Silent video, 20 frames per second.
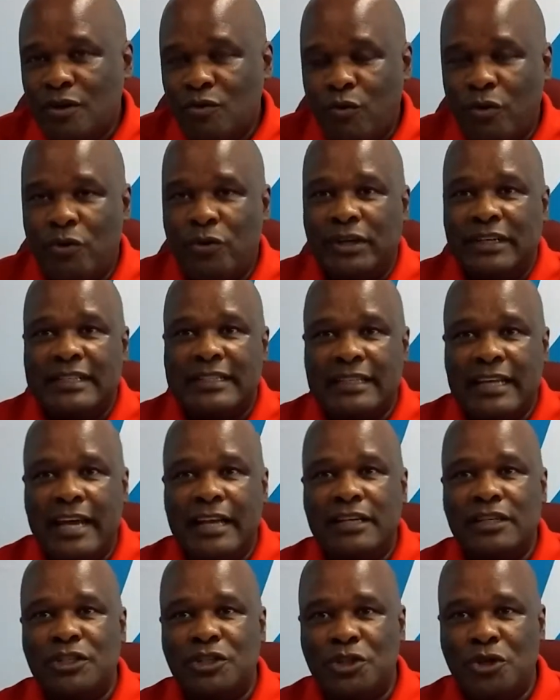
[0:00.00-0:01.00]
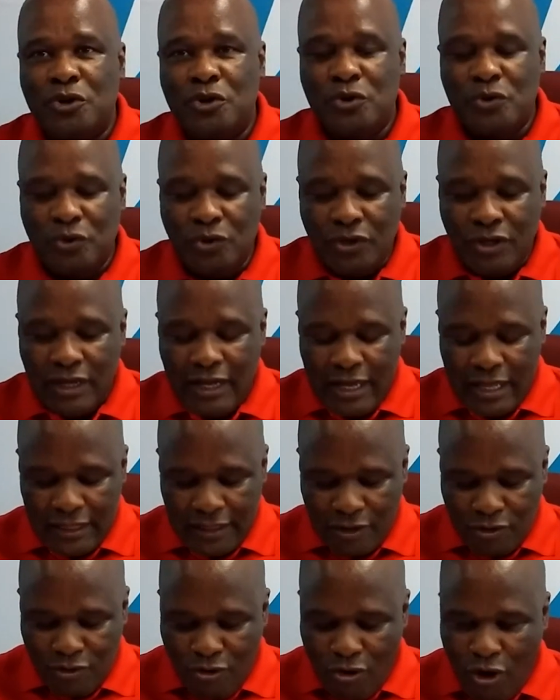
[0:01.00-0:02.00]
We will send you
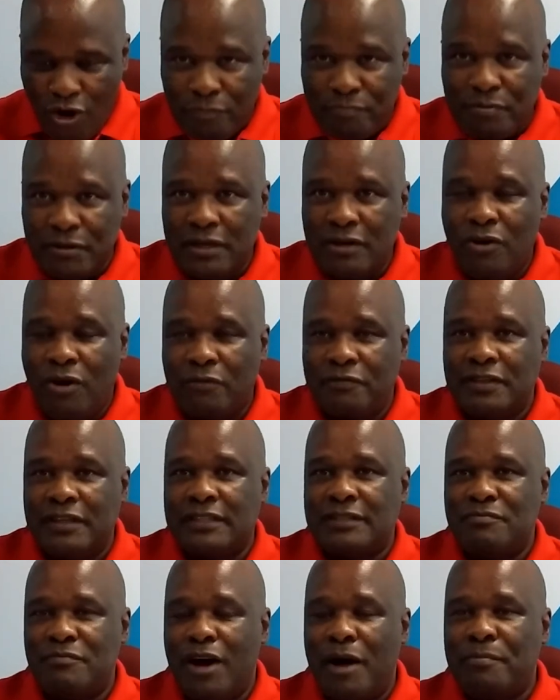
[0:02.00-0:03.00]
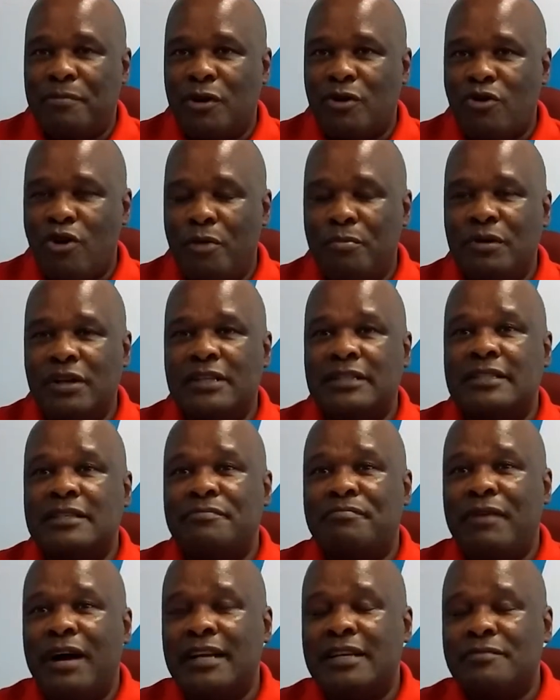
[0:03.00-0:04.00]
the copy of the Zimbabwe Communist
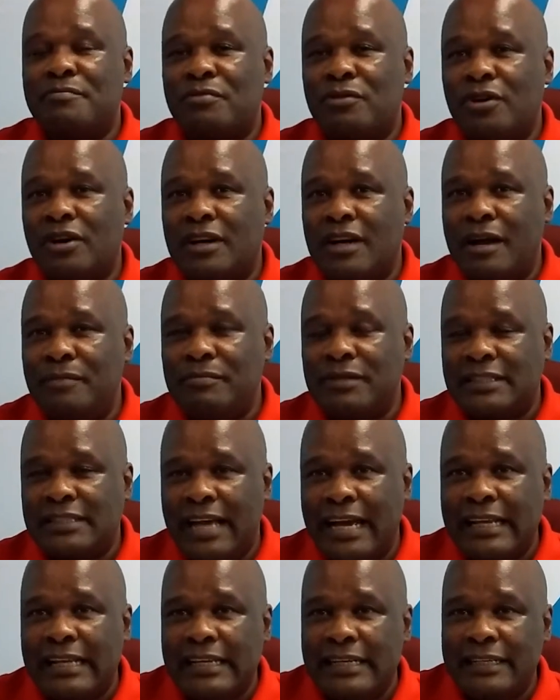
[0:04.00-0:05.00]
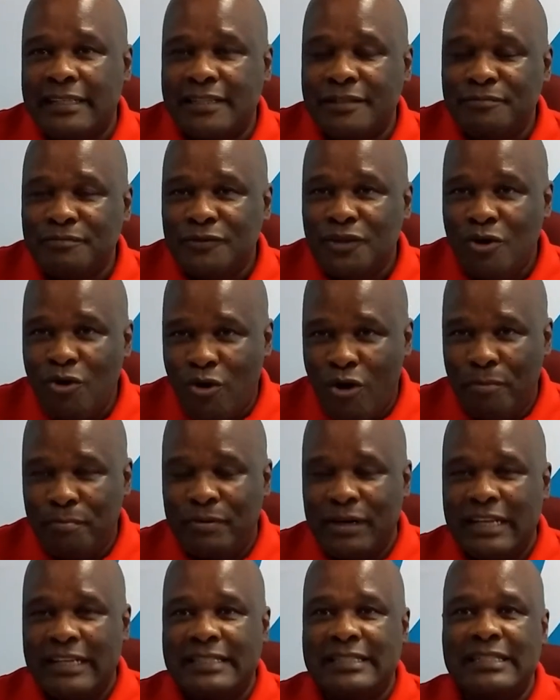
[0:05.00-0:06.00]
Party program titled
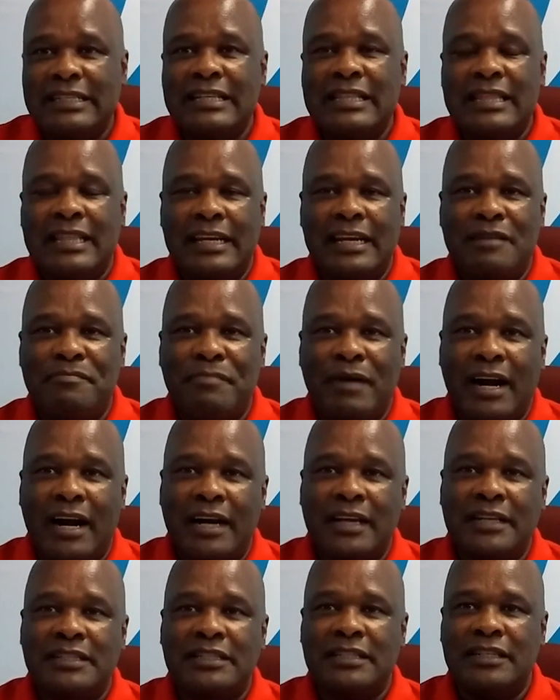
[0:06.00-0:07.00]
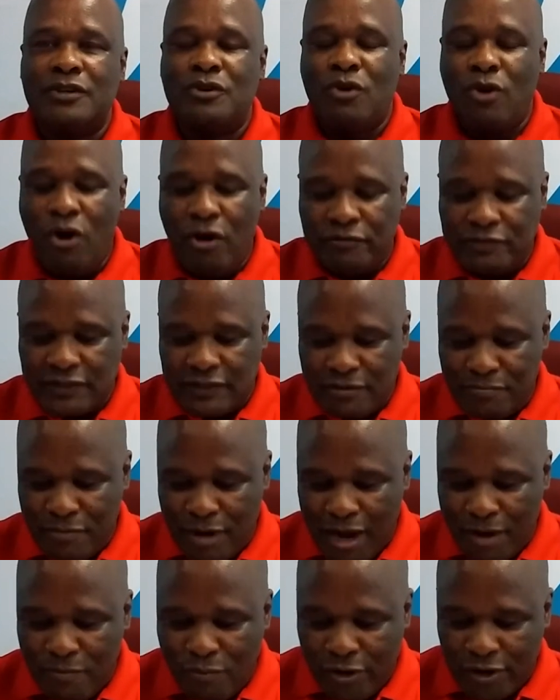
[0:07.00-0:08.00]
Completing the Liberation of
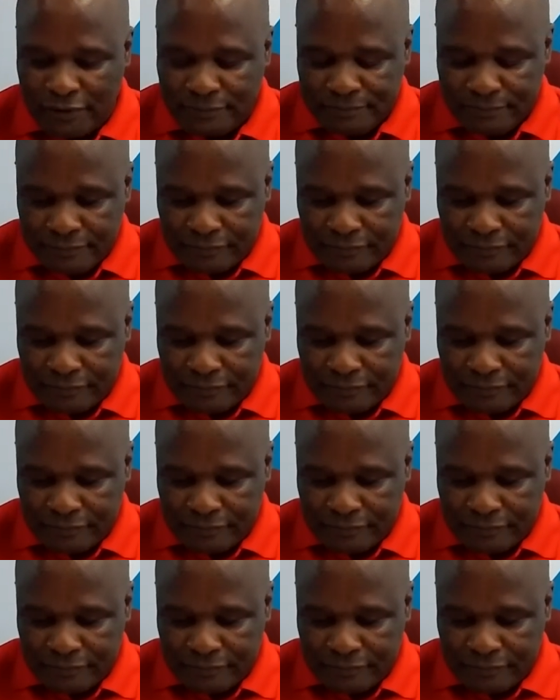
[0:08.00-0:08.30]
Zimbabwe,